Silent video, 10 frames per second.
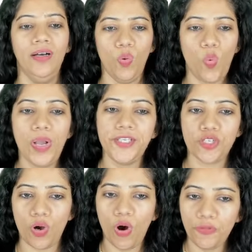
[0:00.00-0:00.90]
which
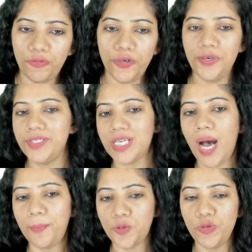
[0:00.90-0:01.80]
offers
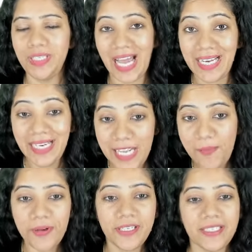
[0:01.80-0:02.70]
up to
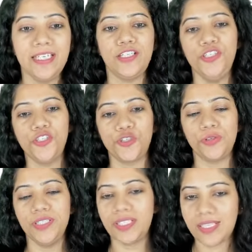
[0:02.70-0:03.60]
90%
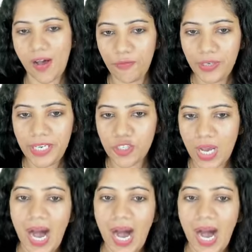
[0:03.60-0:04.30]
insurance coverage,